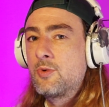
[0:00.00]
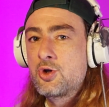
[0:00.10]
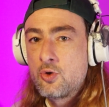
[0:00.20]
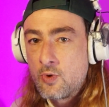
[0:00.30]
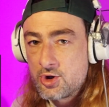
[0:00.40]
because
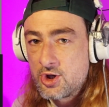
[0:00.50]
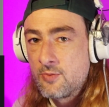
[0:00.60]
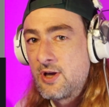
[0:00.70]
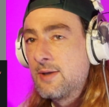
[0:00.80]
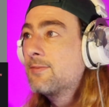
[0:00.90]
you're watching
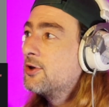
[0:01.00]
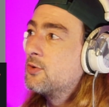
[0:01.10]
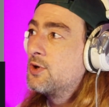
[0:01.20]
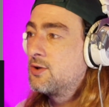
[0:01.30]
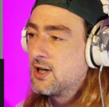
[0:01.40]
the people and you
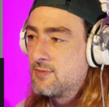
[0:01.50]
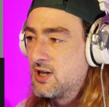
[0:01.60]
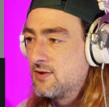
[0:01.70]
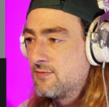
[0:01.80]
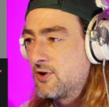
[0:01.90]
wish you had 1
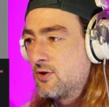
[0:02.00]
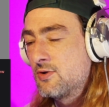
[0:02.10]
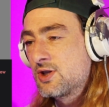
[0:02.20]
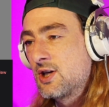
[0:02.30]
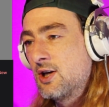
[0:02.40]
million
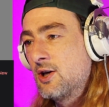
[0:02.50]
views,